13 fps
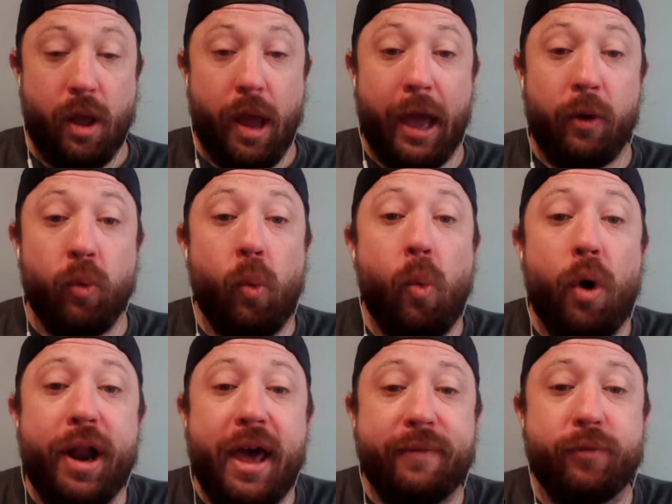And
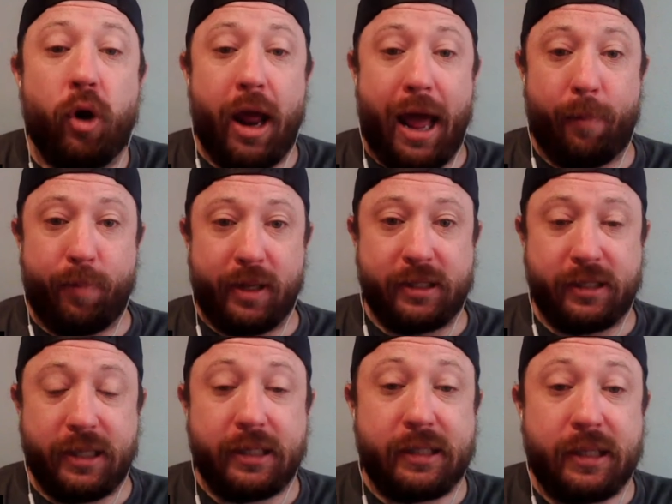whatever happens
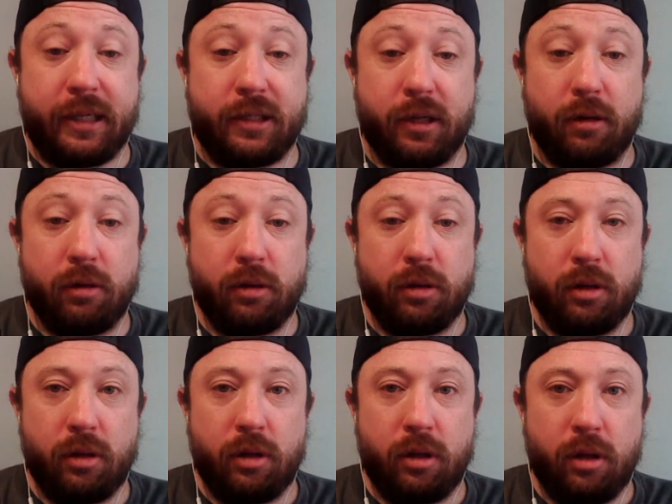this season,
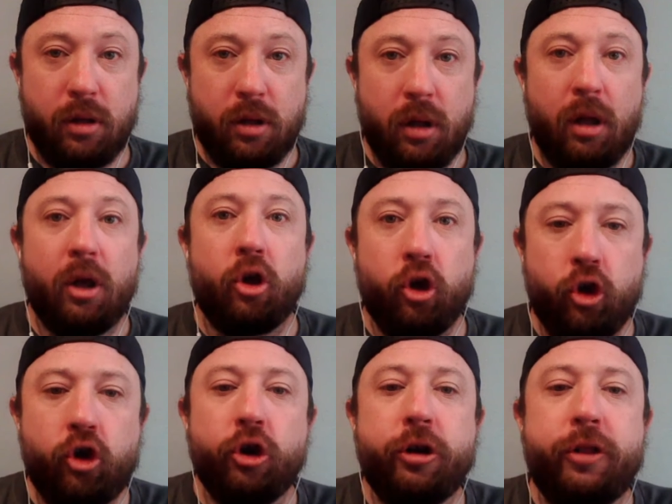
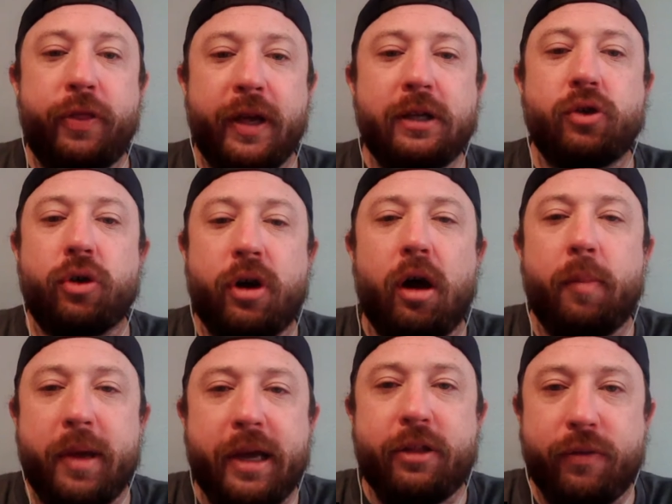good things are
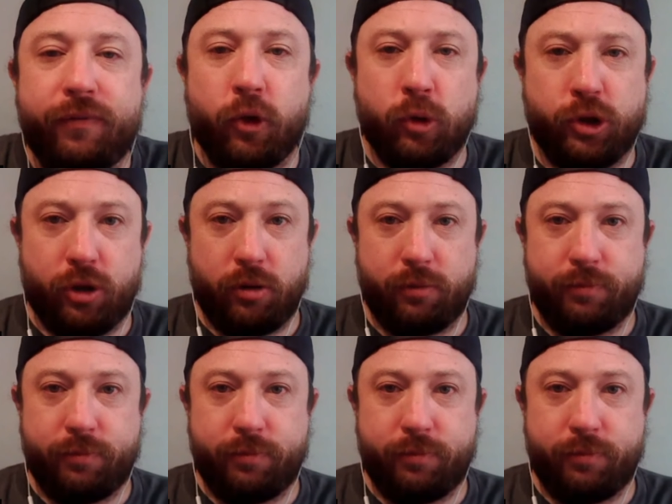coming in the future.